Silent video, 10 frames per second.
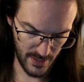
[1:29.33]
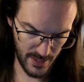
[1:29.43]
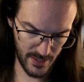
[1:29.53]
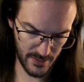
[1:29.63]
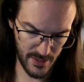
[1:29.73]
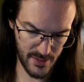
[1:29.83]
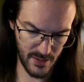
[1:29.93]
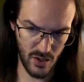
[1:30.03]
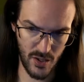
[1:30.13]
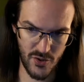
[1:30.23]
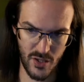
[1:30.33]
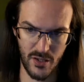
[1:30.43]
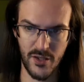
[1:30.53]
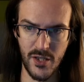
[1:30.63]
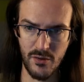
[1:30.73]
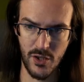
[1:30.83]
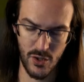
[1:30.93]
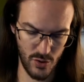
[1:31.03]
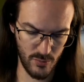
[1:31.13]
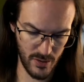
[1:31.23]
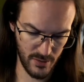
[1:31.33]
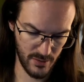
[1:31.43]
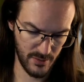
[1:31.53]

and let's launch YouTube